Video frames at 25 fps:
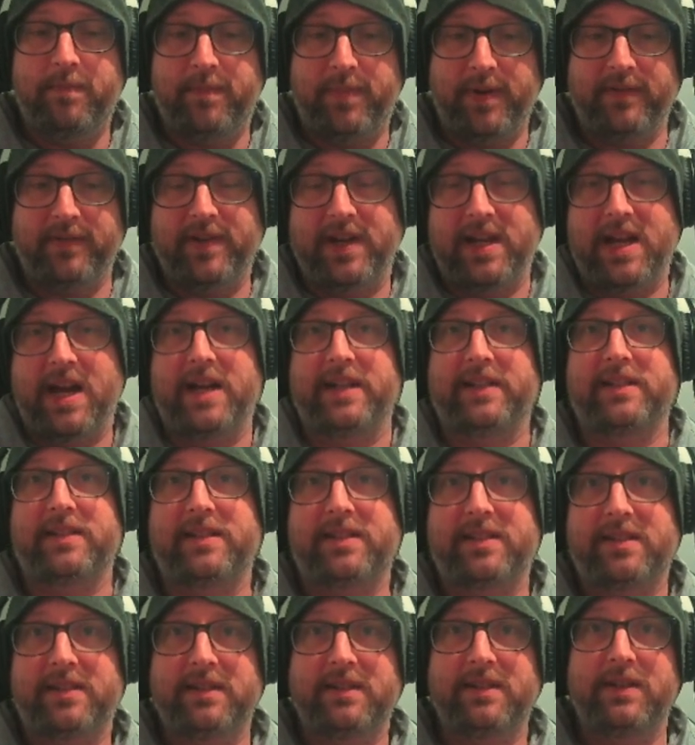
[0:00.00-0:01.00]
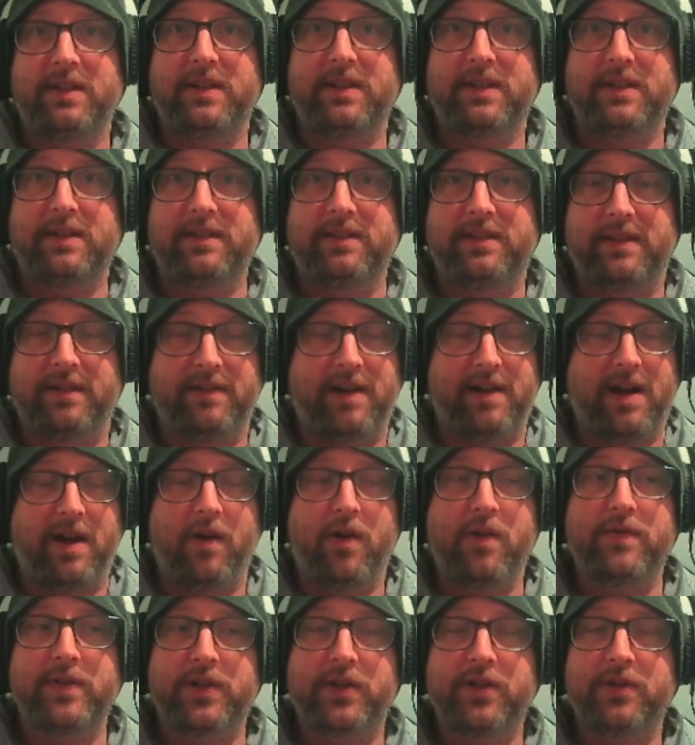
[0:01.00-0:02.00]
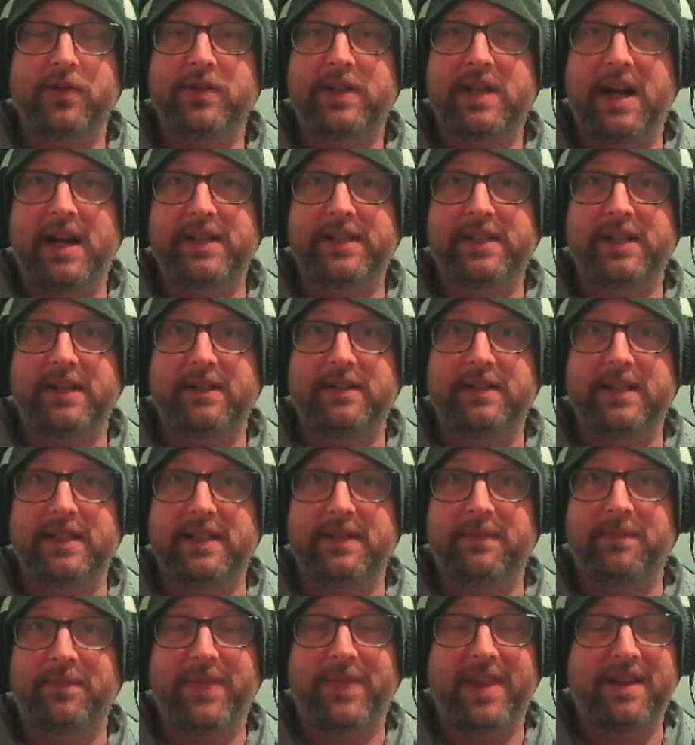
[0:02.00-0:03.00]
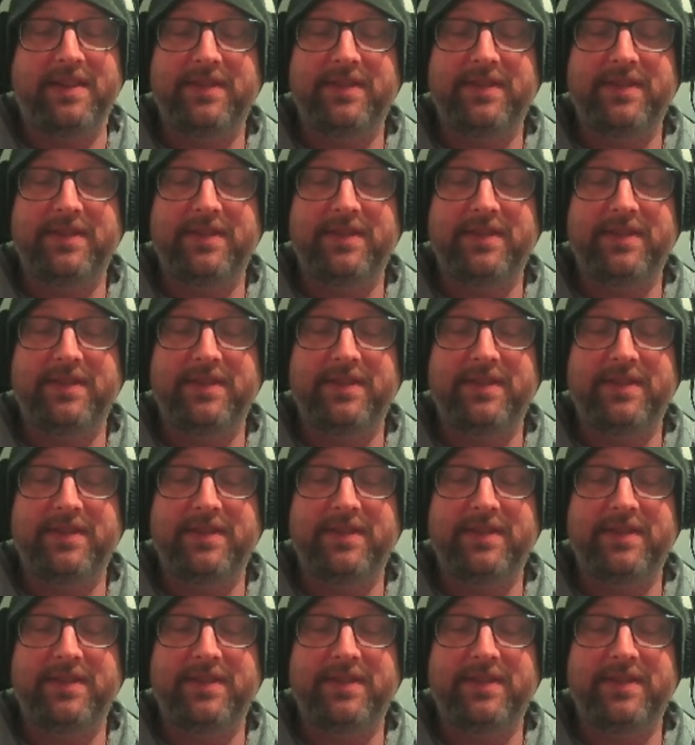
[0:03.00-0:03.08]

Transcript: But regardless, there are overtuned cards currently.